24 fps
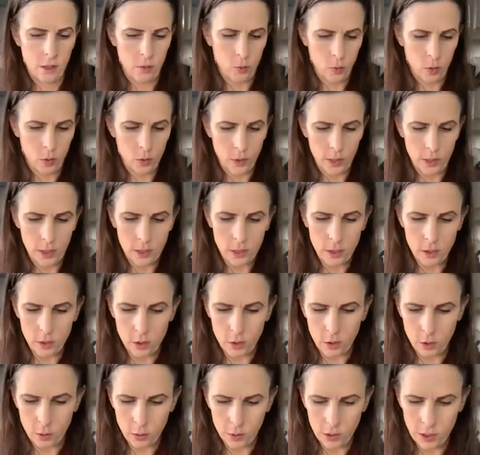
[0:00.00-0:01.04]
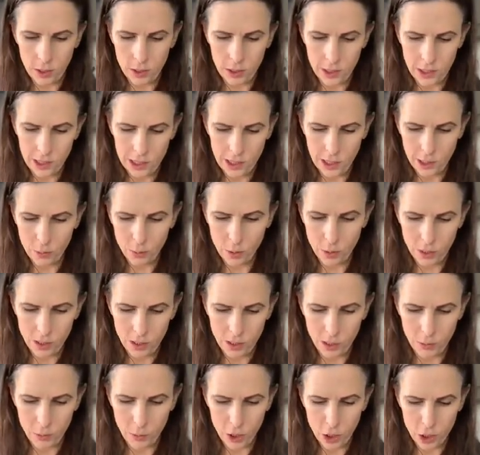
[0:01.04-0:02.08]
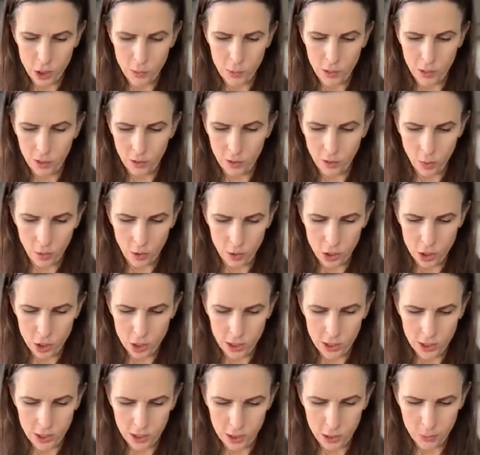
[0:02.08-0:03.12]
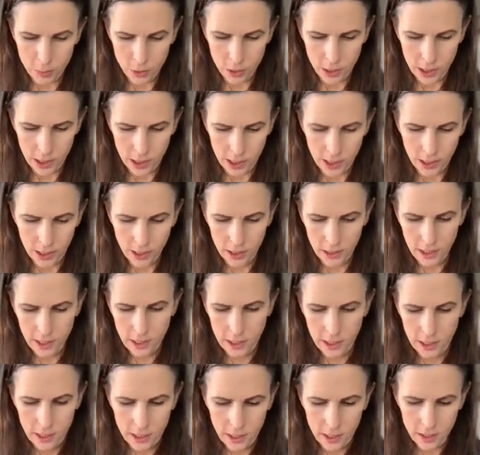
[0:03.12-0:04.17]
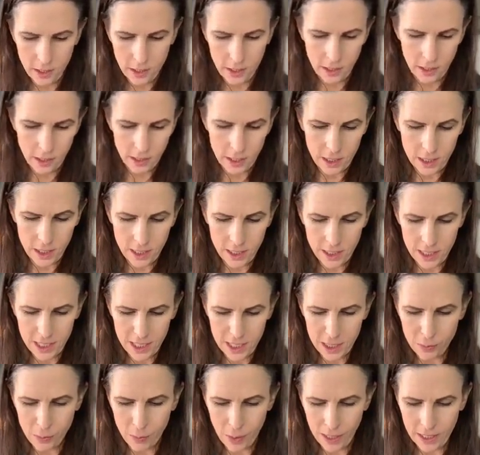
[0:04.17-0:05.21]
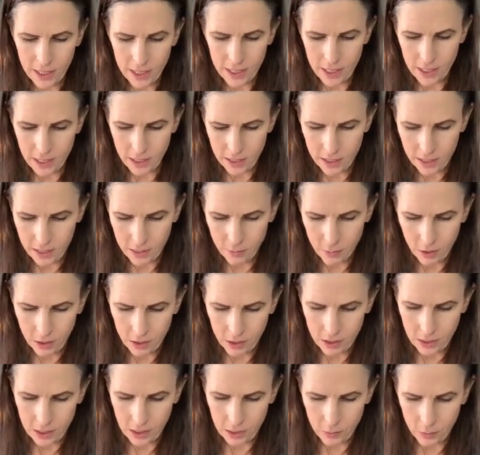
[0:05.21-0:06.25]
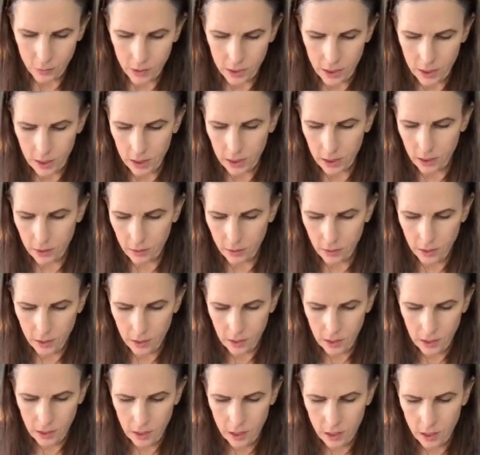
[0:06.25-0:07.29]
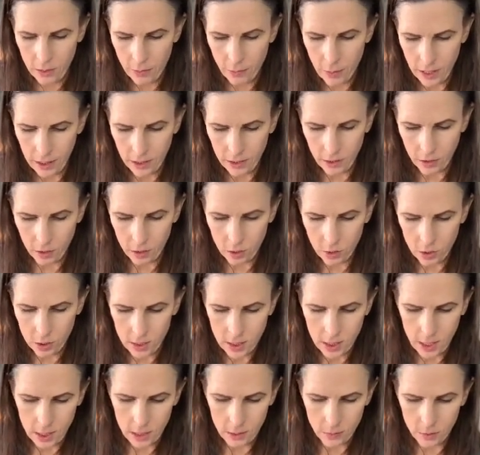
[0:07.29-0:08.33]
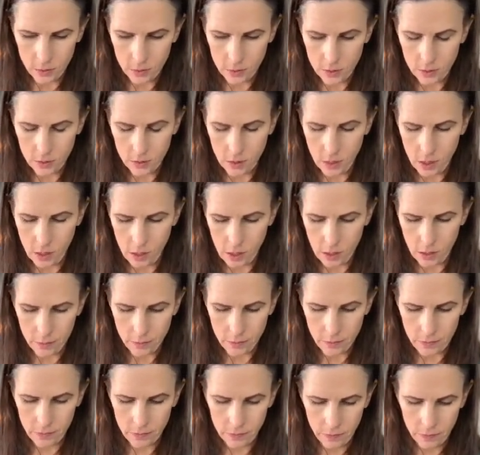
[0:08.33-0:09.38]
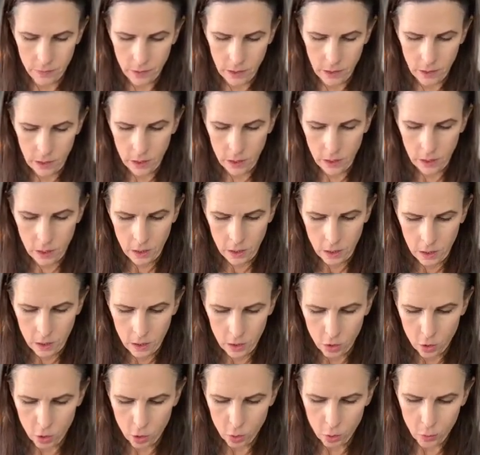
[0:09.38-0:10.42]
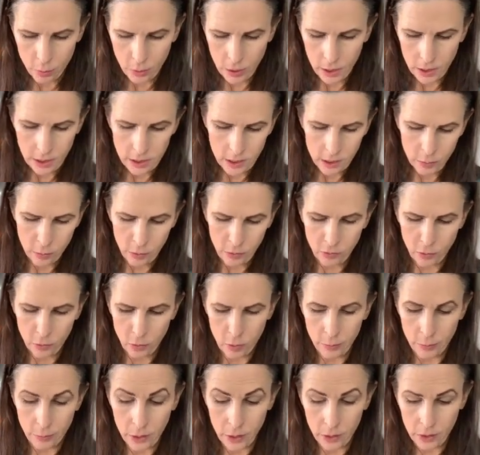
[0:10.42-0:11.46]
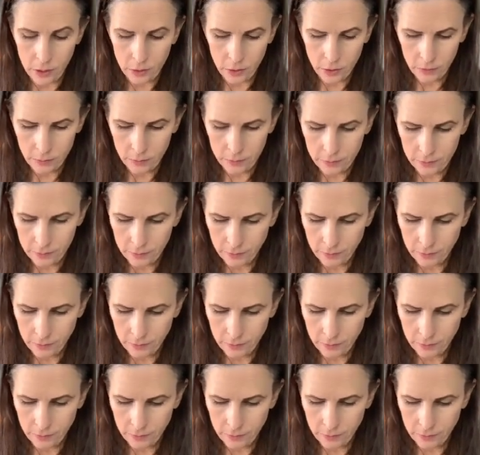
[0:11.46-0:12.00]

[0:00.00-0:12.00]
we're going to dip marshmallow or Jesus' body in spices because that's what they did back in those times um, to bodies before burial.